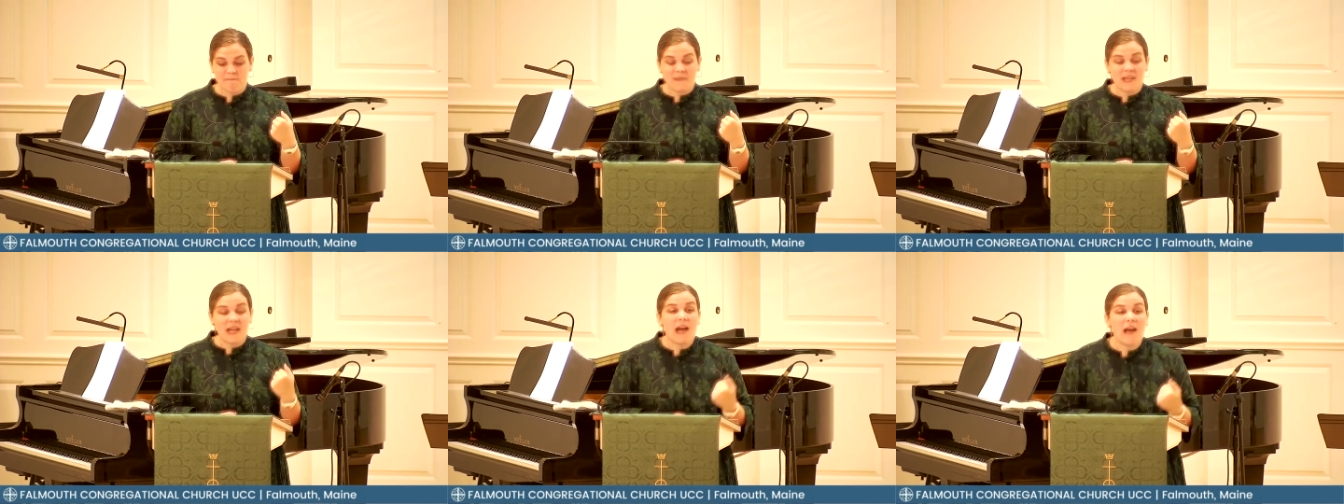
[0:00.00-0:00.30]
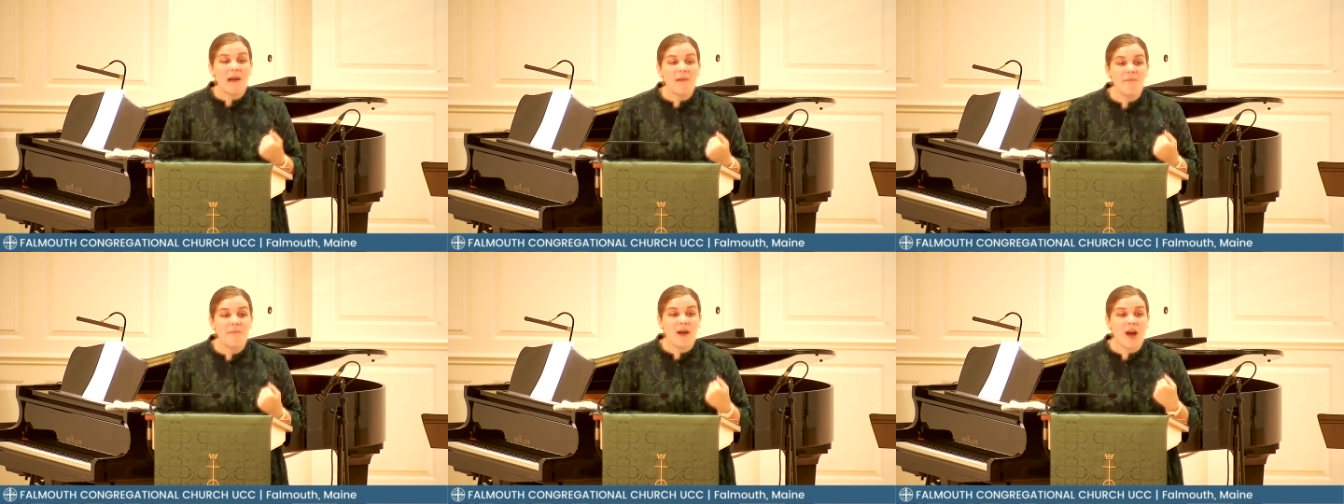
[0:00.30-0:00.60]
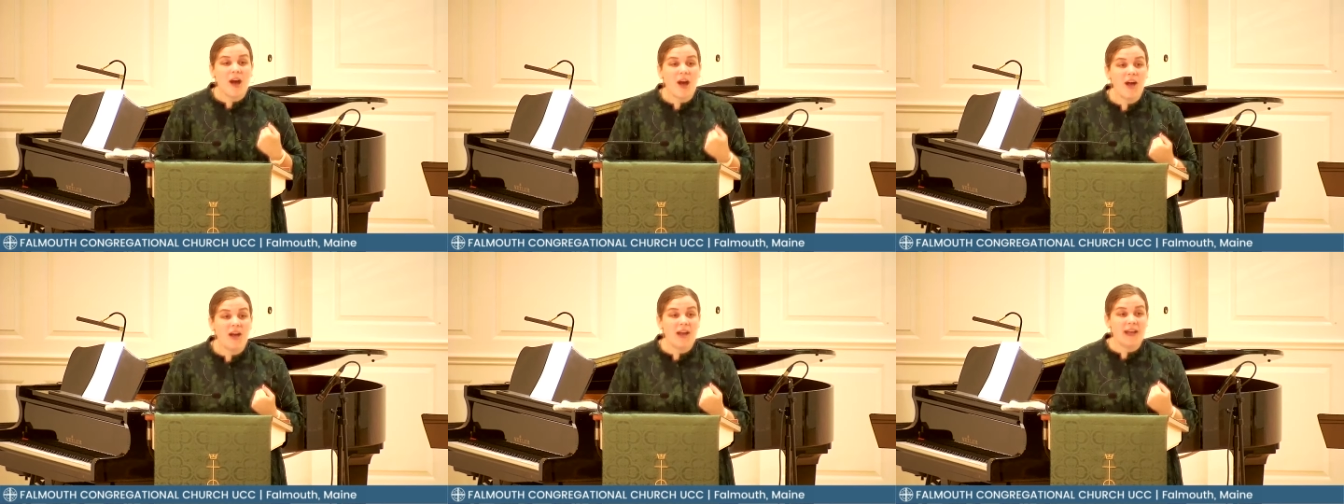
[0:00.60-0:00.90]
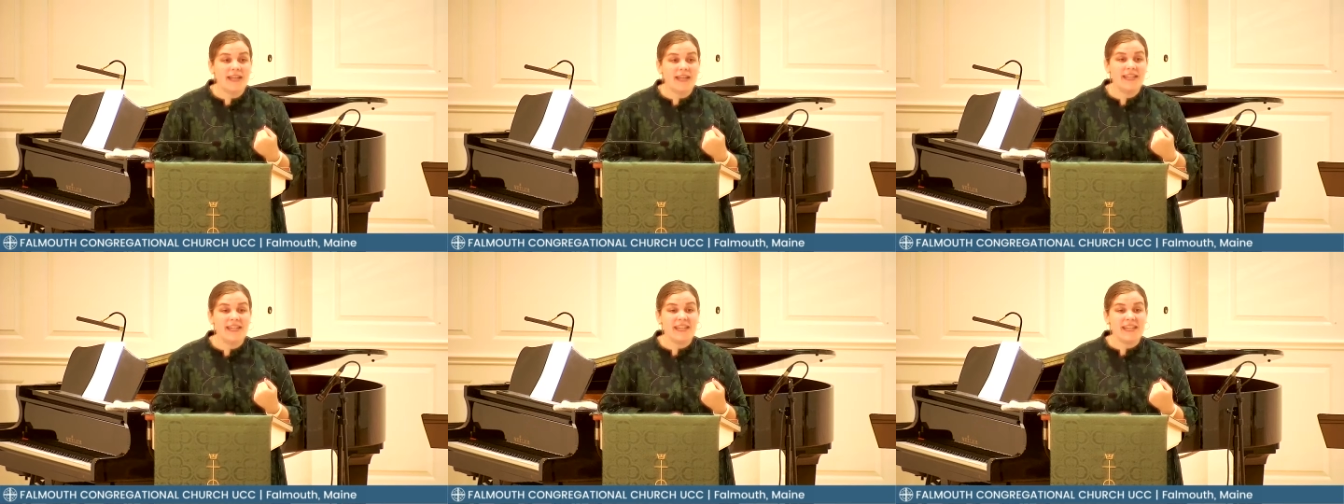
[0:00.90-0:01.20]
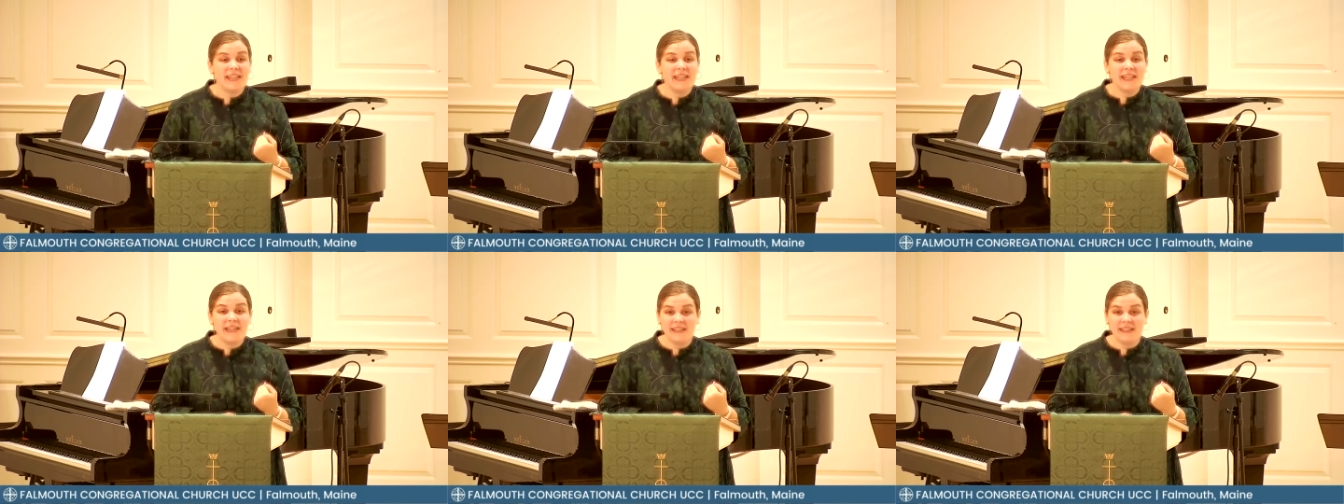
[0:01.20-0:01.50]
Come on
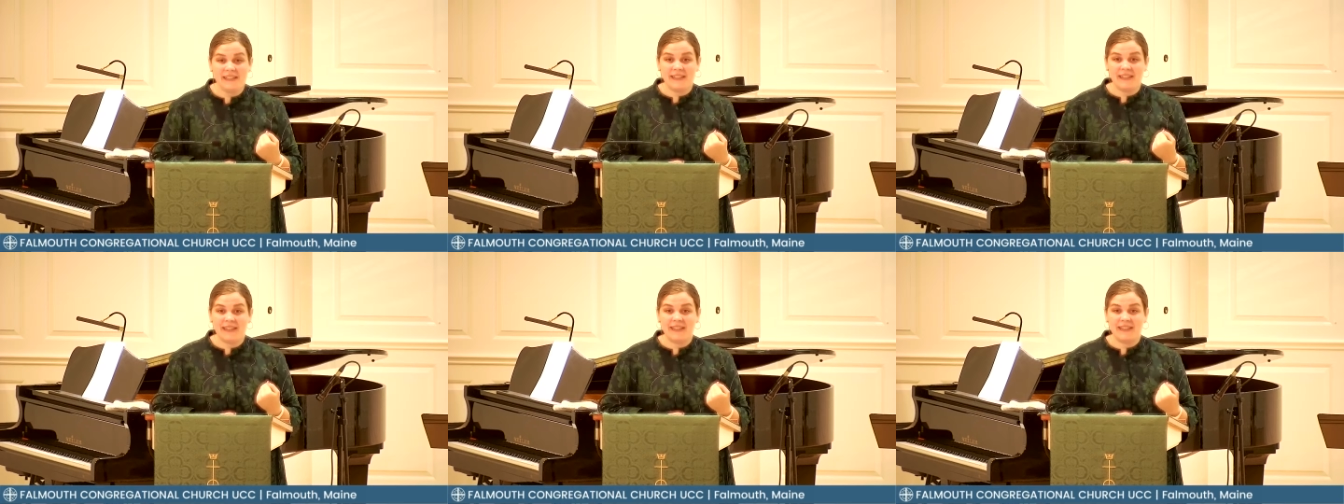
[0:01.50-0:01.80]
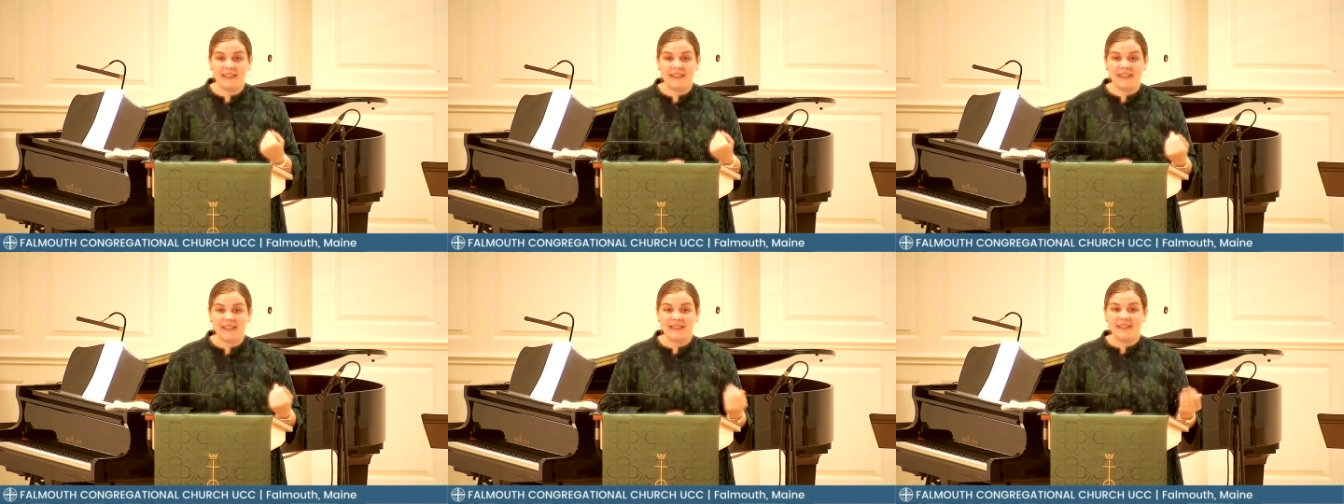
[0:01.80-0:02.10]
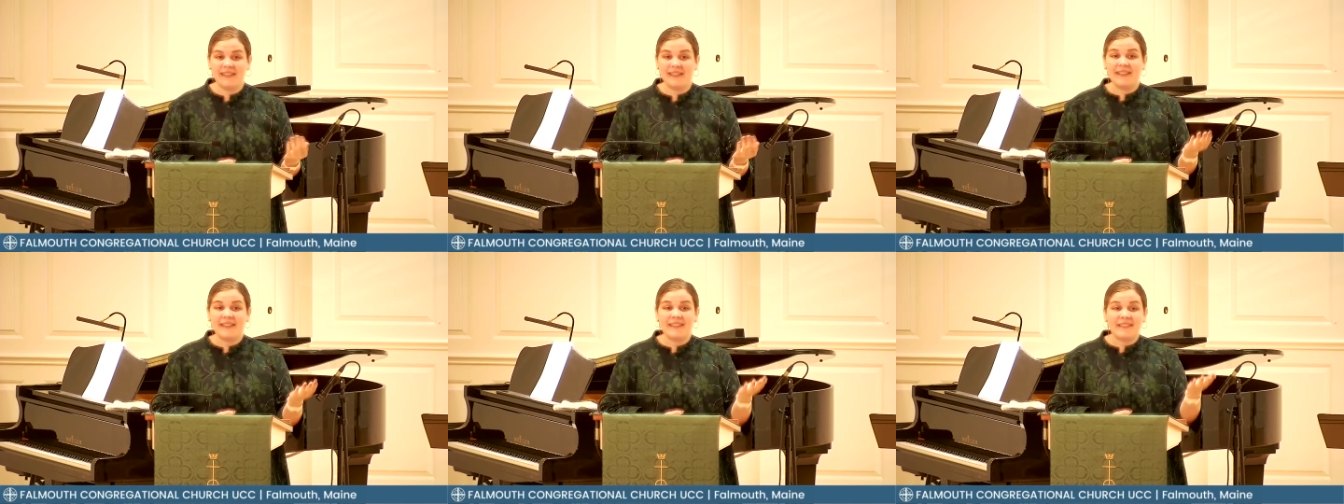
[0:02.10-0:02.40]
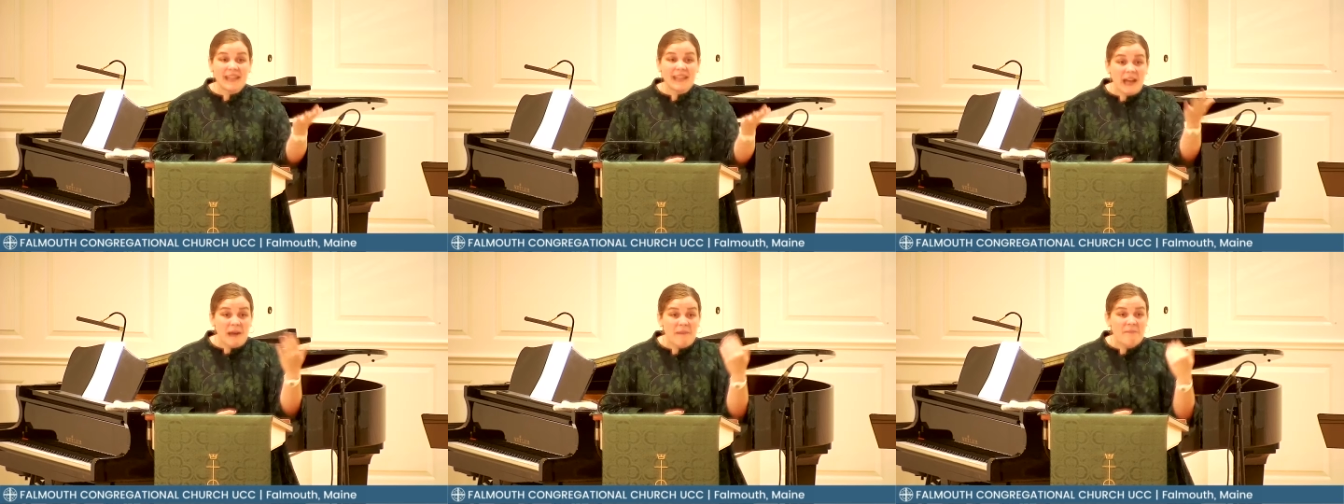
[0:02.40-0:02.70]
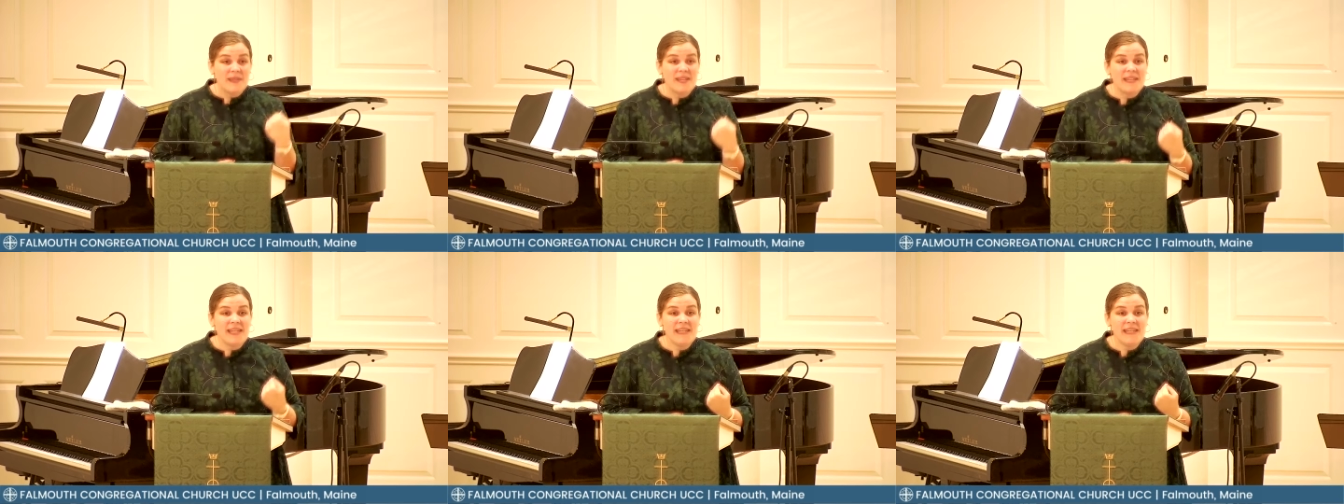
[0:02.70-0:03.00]
in.
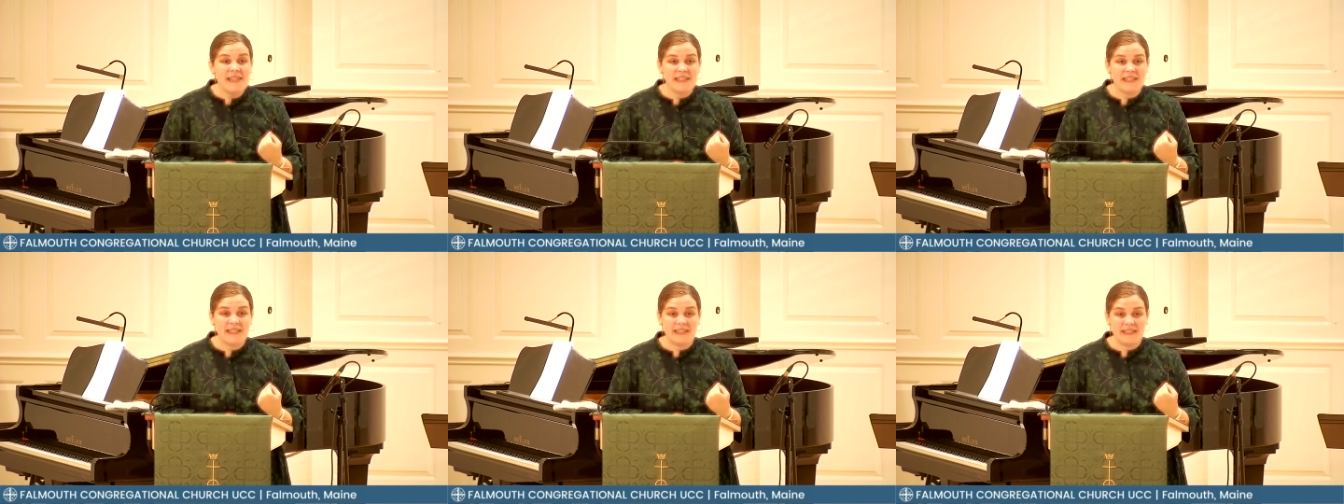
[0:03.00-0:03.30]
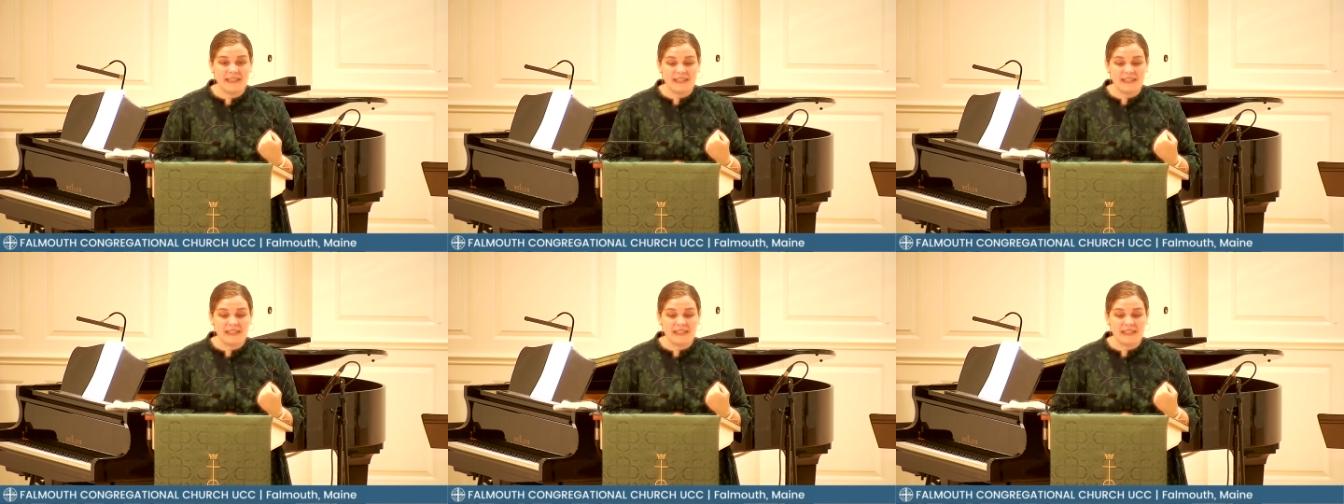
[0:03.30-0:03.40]
Come in.